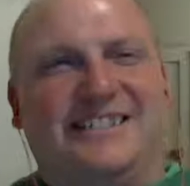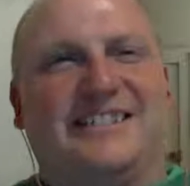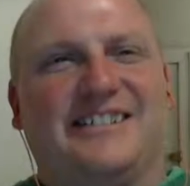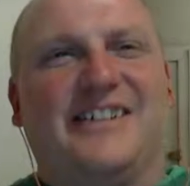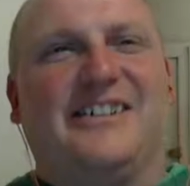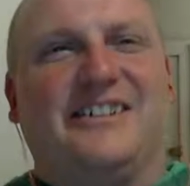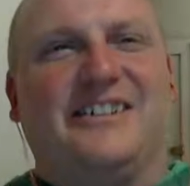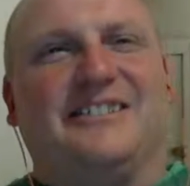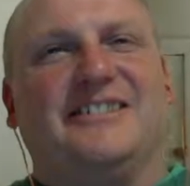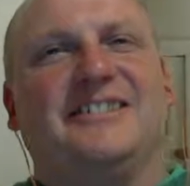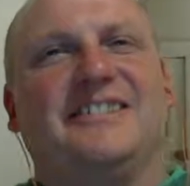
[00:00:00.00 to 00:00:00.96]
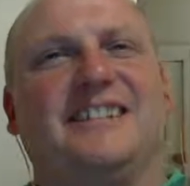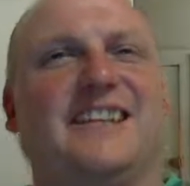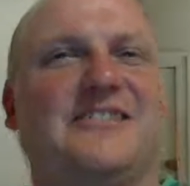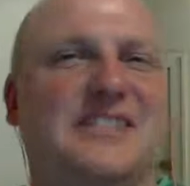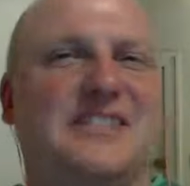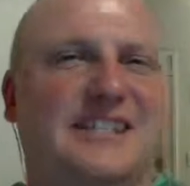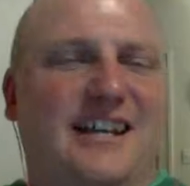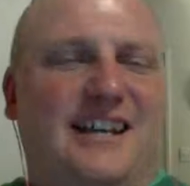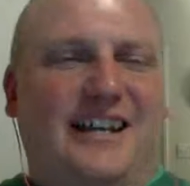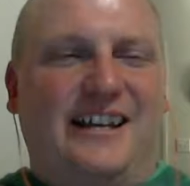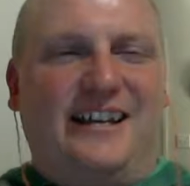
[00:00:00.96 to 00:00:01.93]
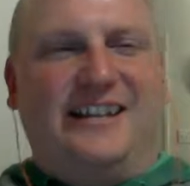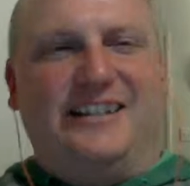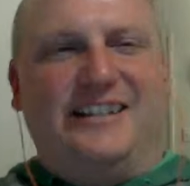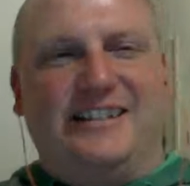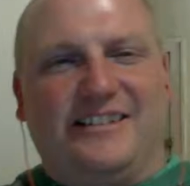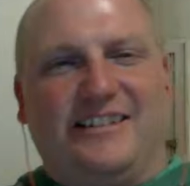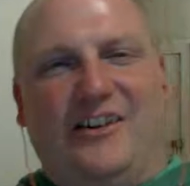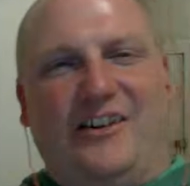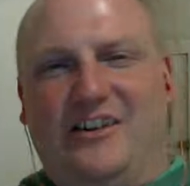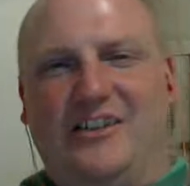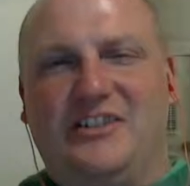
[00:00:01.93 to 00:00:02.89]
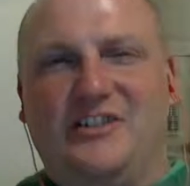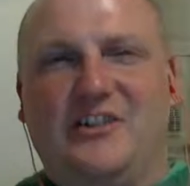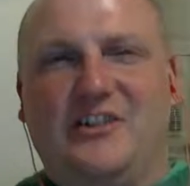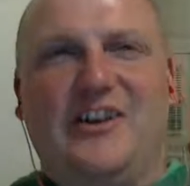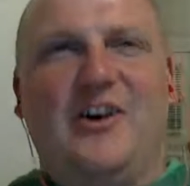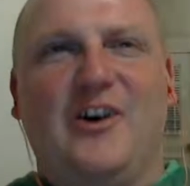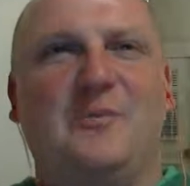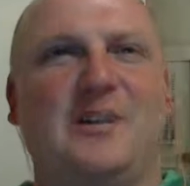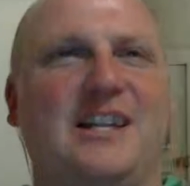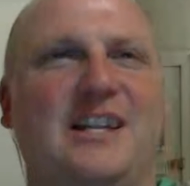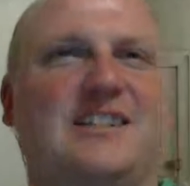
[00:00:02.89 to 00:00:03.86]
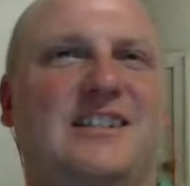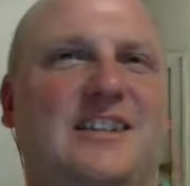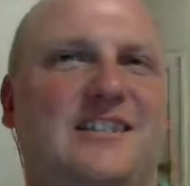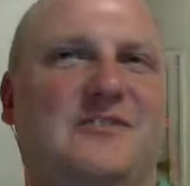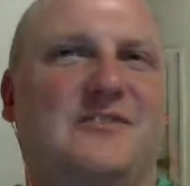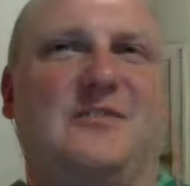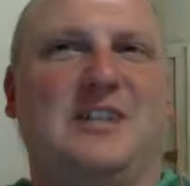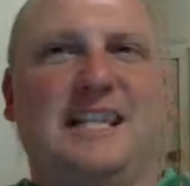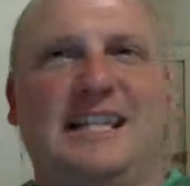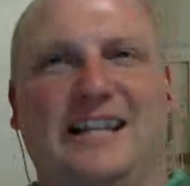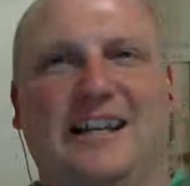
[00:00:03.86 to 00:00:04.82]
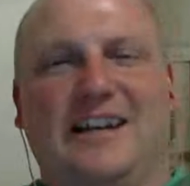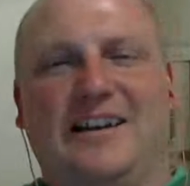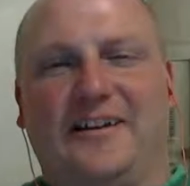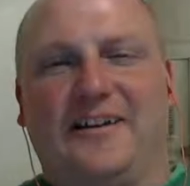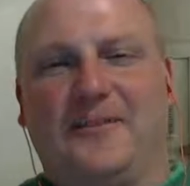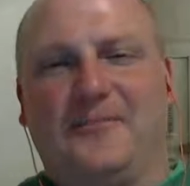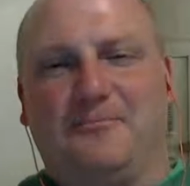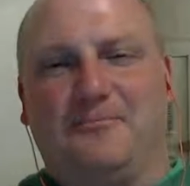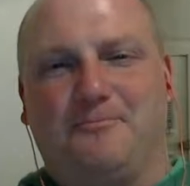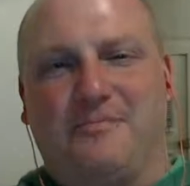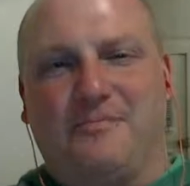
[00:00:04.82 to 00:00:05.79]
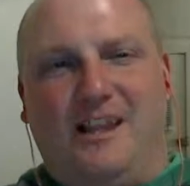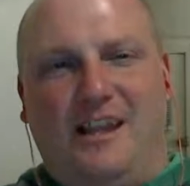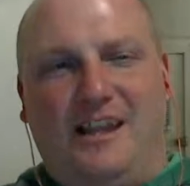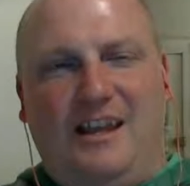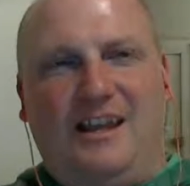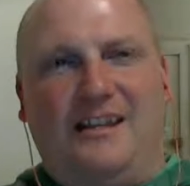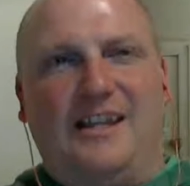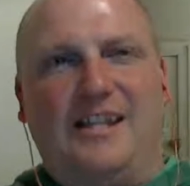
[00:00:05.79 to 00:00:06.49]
So that was enjoy Open Education Week, and I think